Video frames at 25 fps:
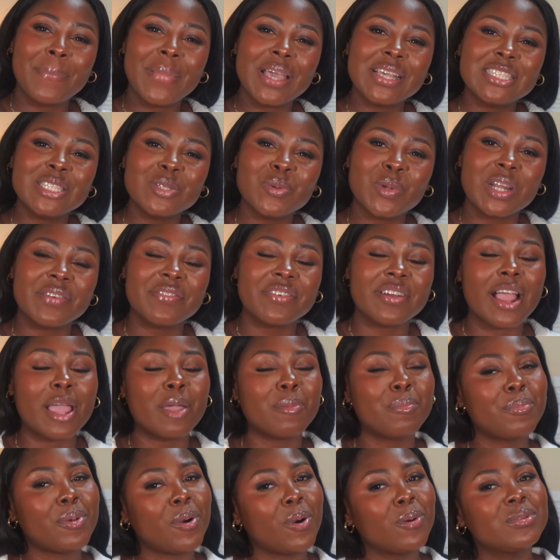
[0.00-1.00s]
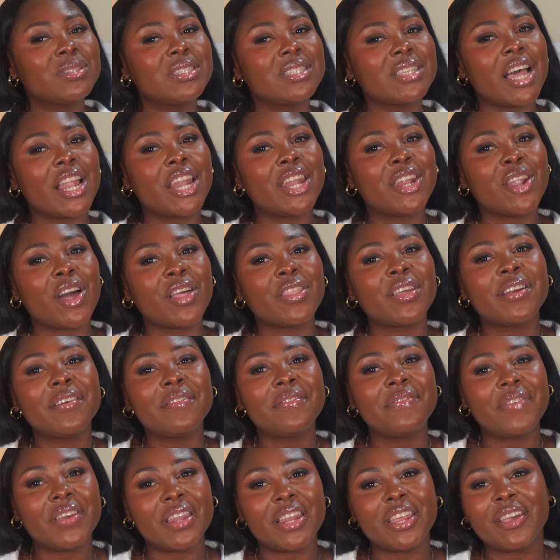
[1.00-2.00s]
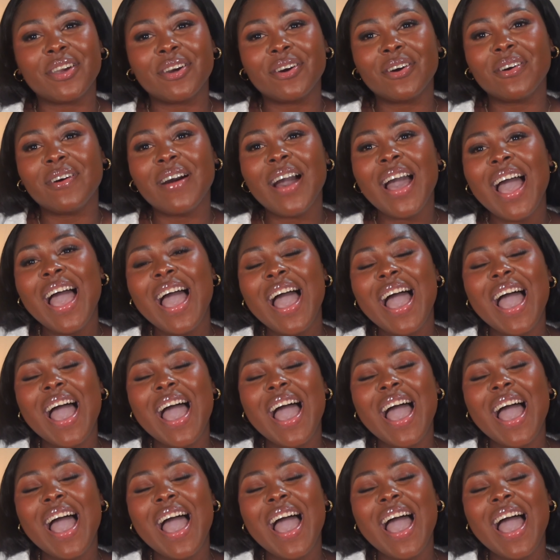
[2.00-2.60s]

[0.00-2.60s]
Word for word: miss whenever I post another video.